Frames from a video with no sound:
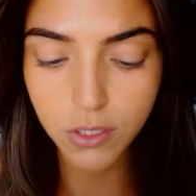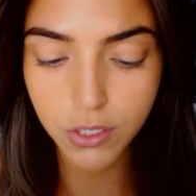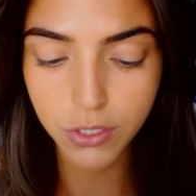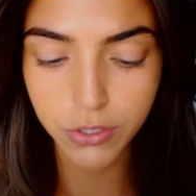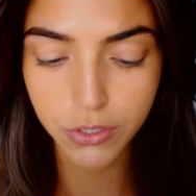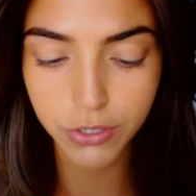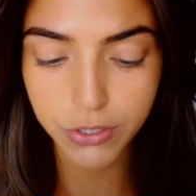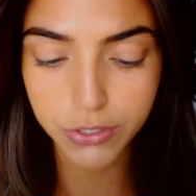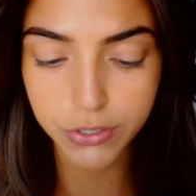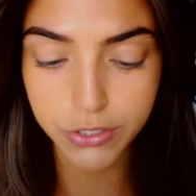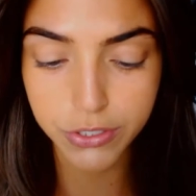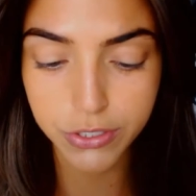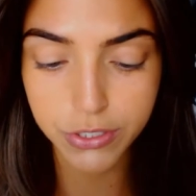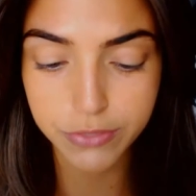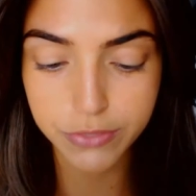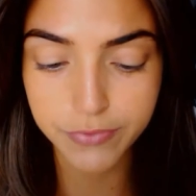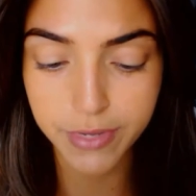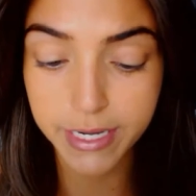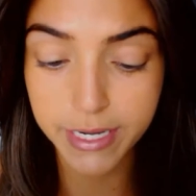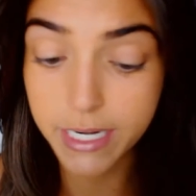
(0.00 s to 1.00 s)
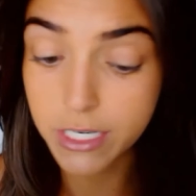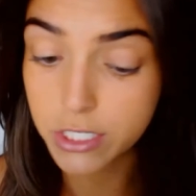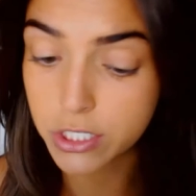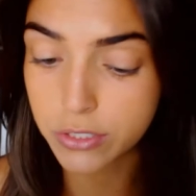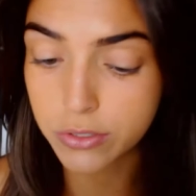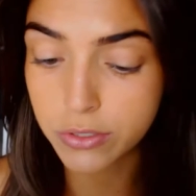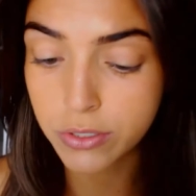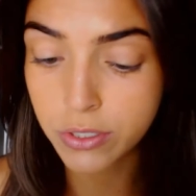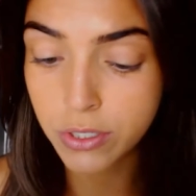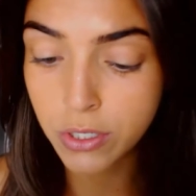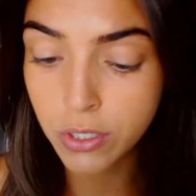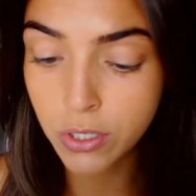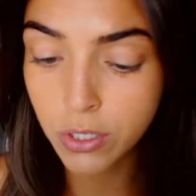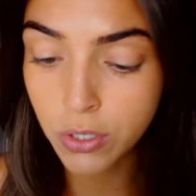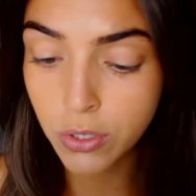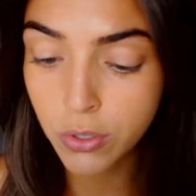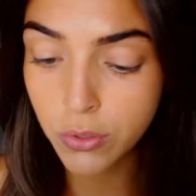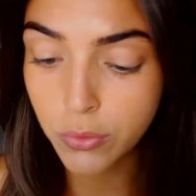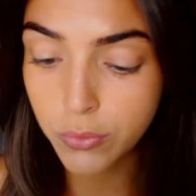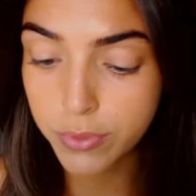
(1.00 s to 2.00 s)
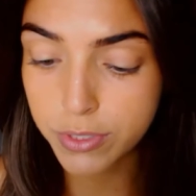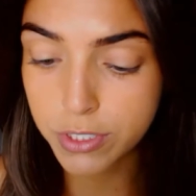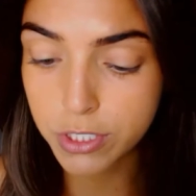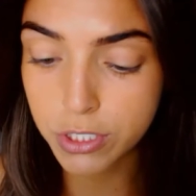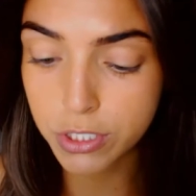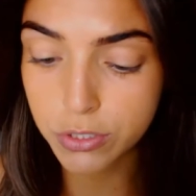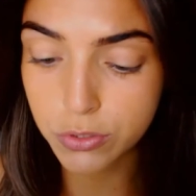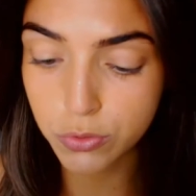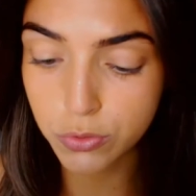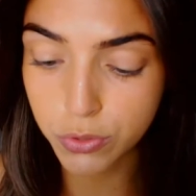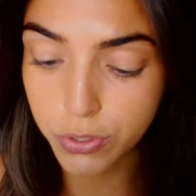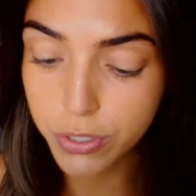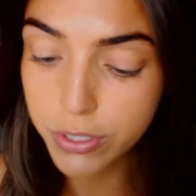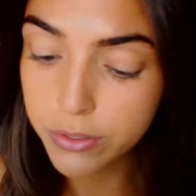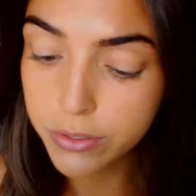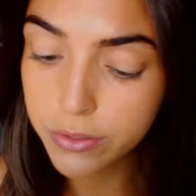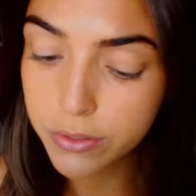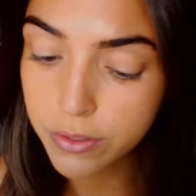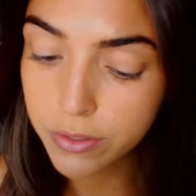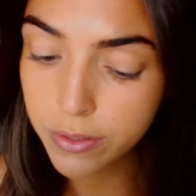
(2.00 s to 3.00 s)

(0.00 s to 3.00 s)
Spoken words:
you know, the foundation, which is good.